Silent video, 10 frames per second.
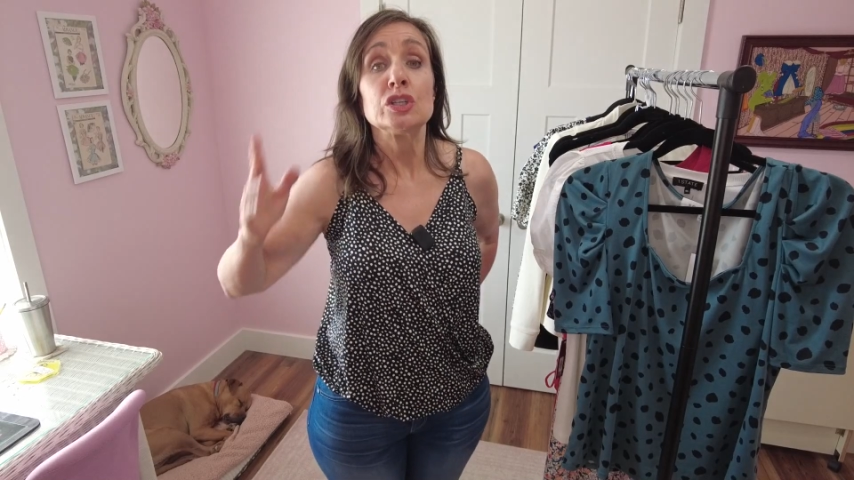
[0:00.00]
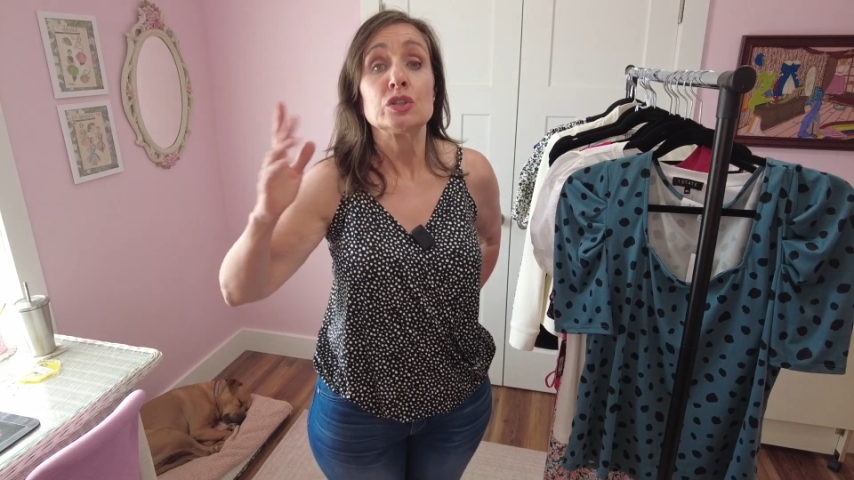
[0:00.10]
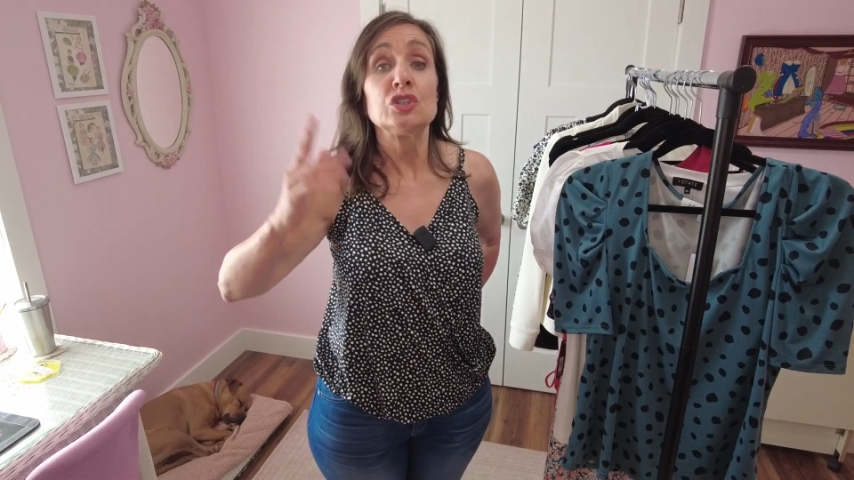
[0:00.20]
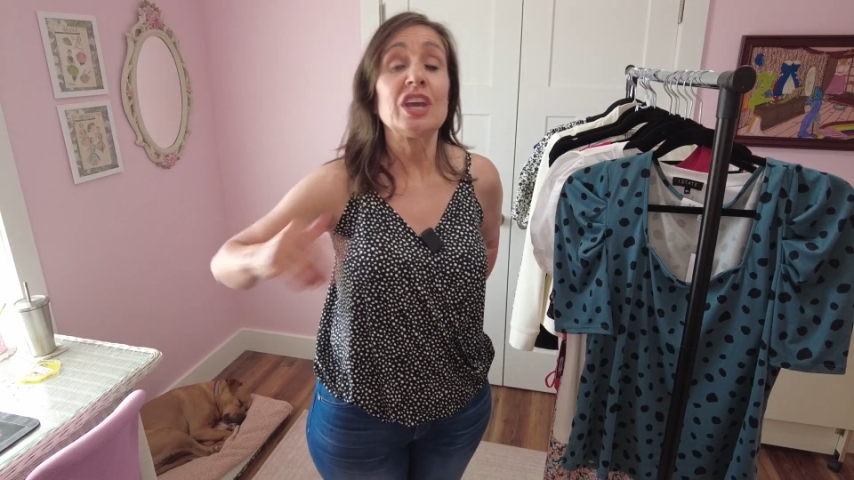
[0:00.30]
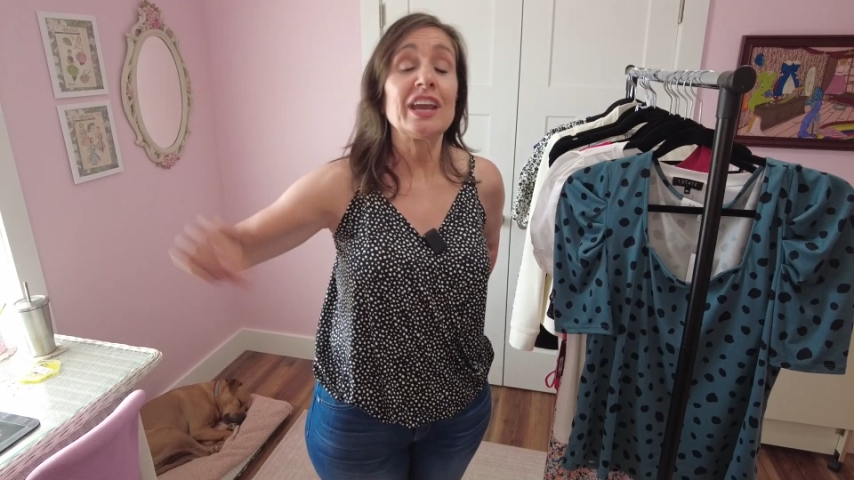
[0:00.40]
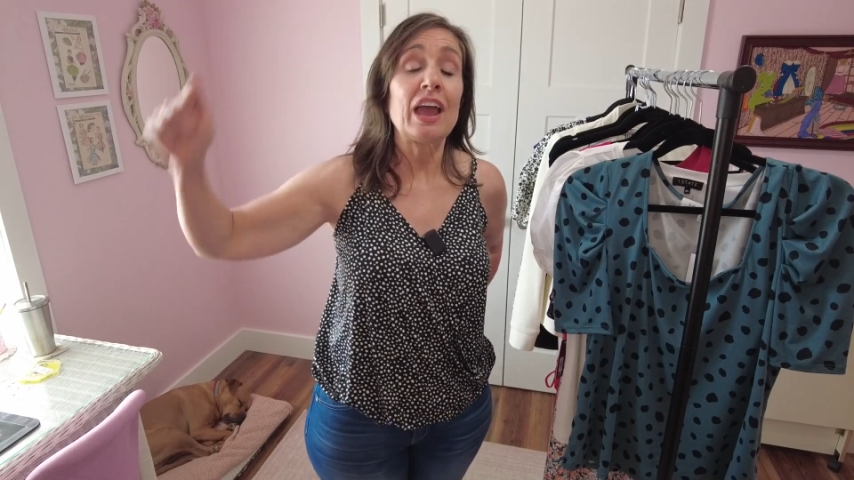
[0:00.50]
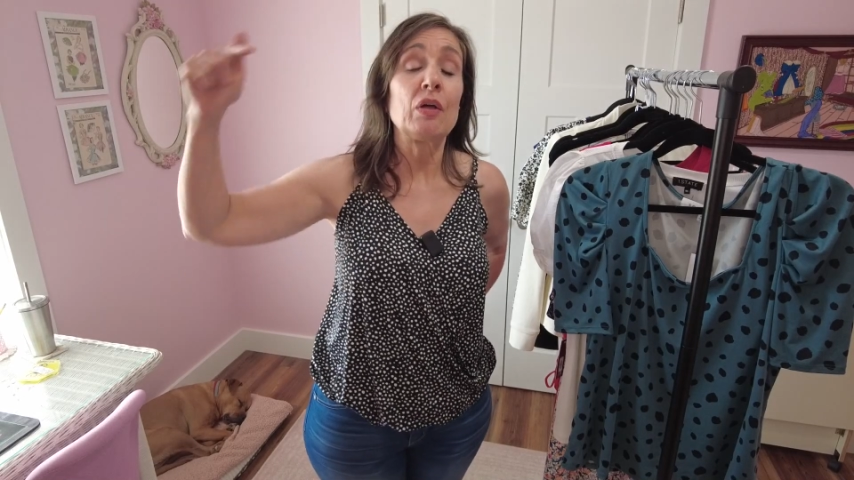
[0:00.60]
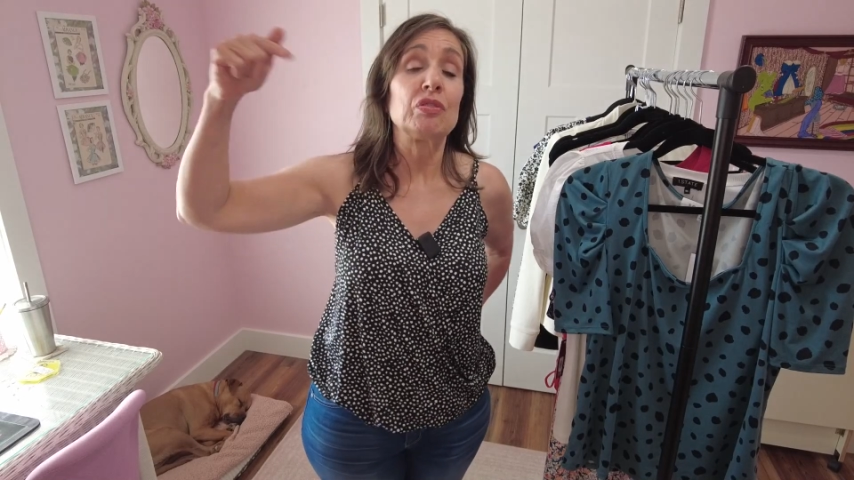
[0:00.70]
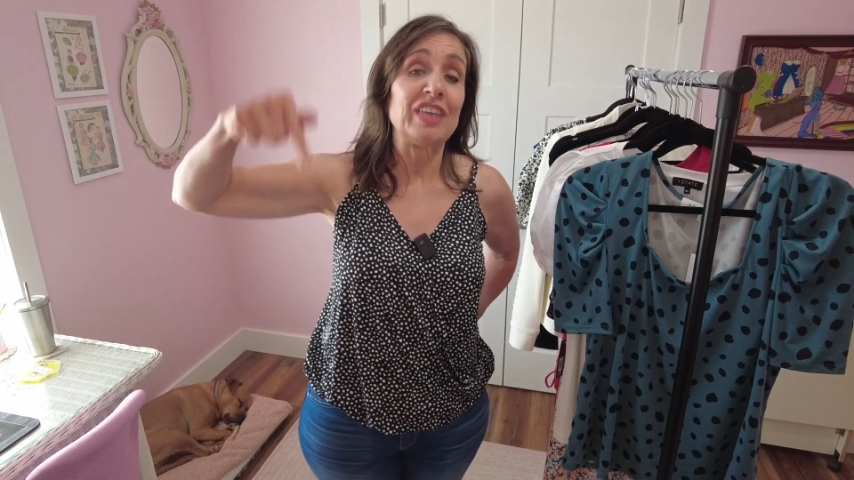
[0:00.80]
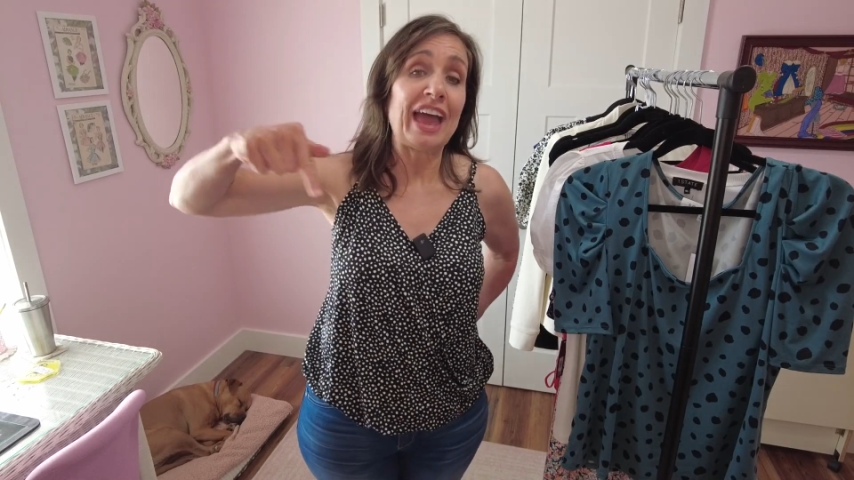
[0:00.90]
So check
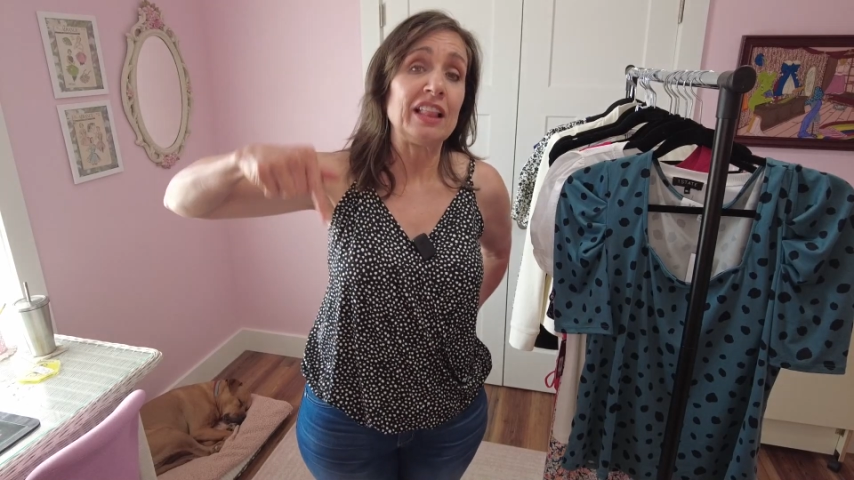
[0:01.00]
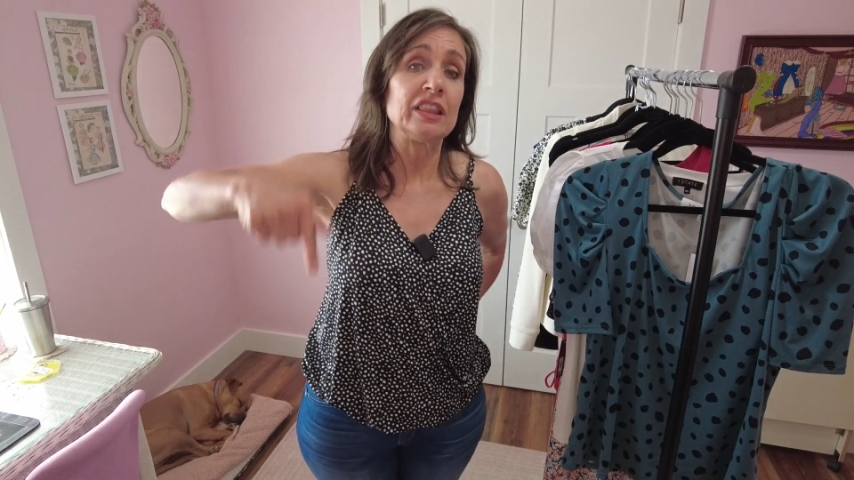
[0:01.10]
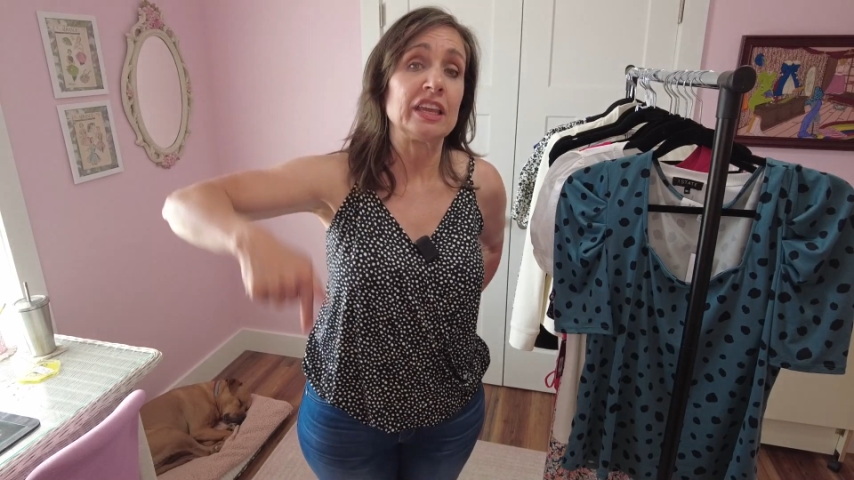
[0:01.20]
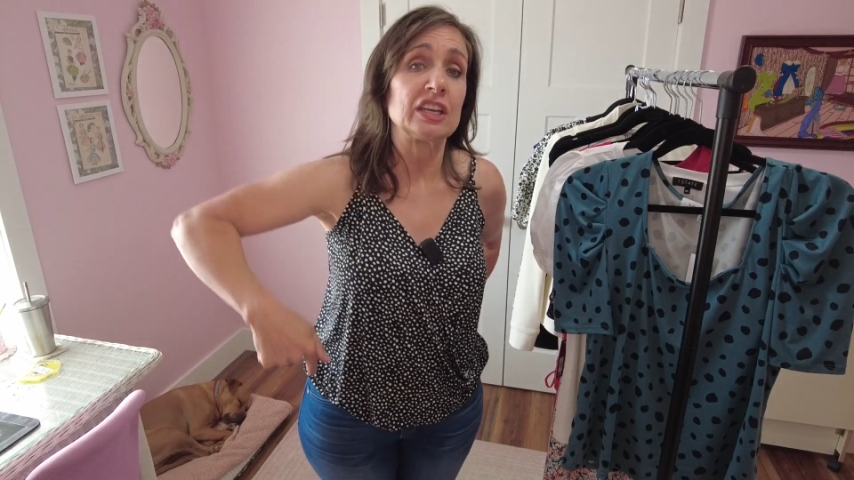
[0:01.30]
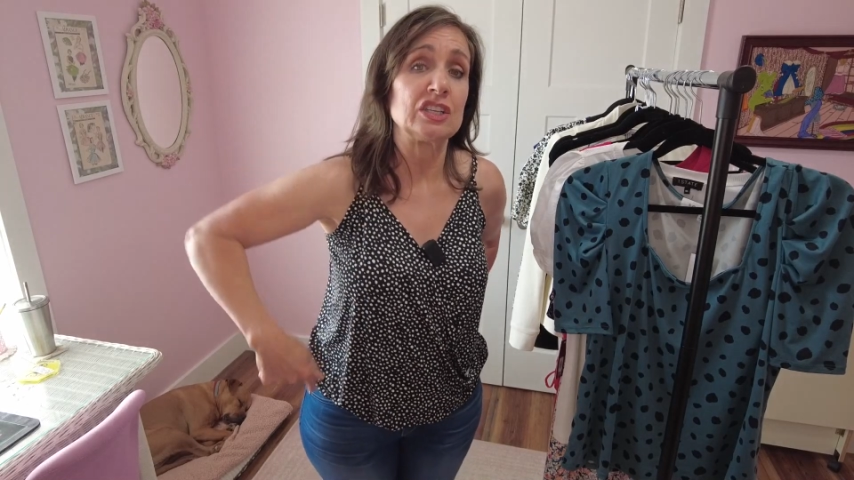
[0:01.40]
out that link